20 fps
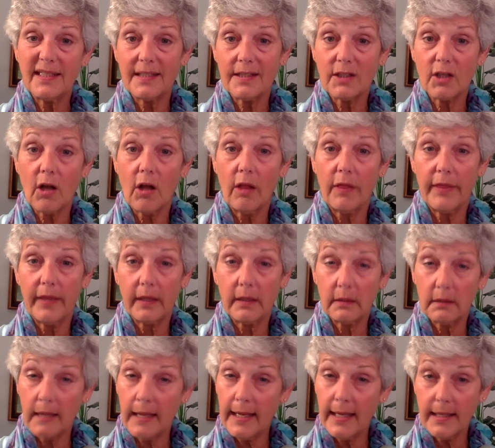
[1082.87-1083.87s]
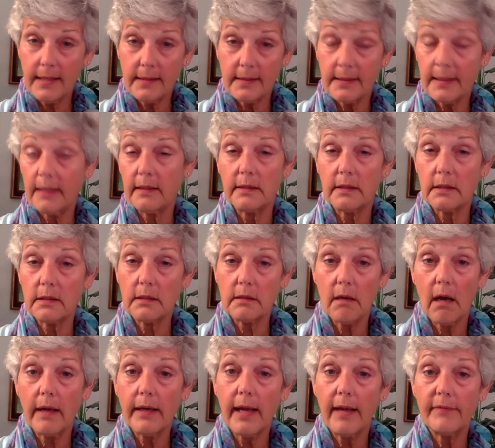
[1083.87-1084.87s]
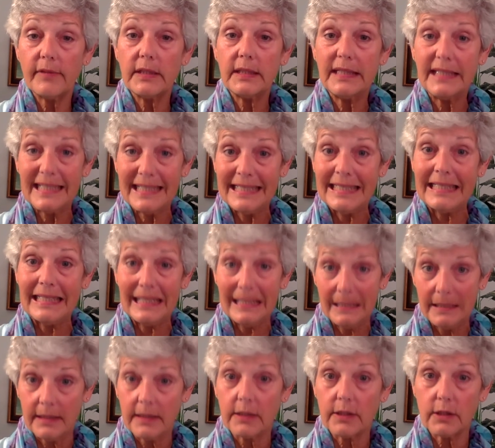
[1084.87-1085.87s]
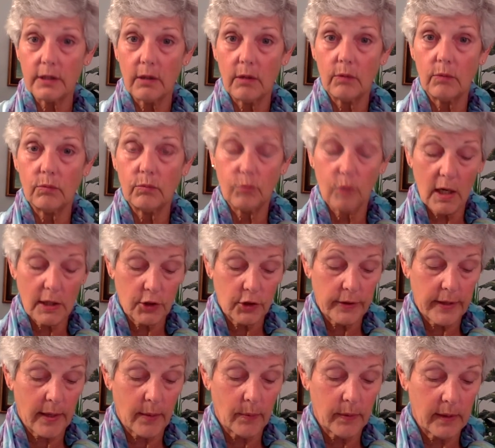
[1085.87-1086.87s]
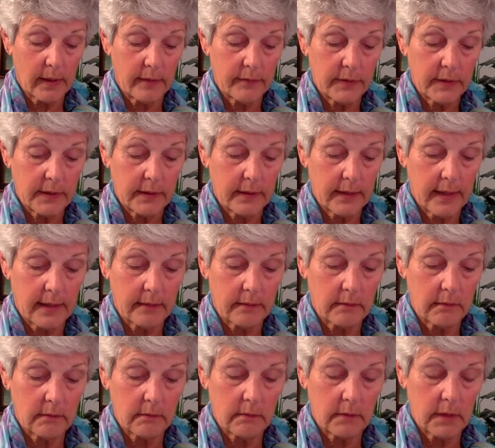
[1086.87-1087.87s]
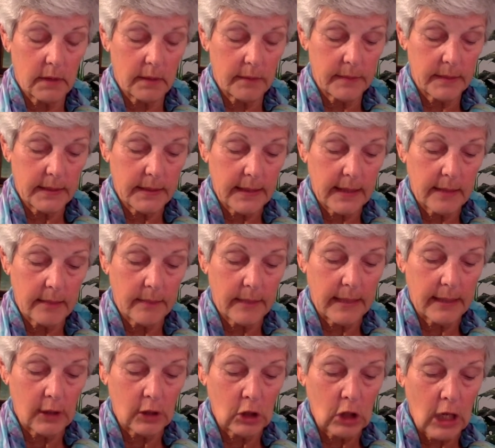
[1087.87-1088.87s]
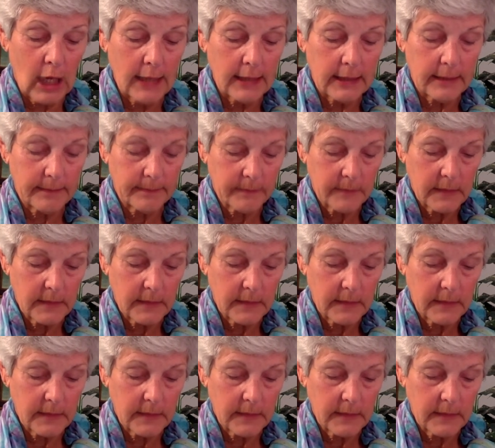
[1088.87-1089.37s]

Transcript: is called the glans, and it does not have a D in it. So watch that one. I've seen that mistake made a lot.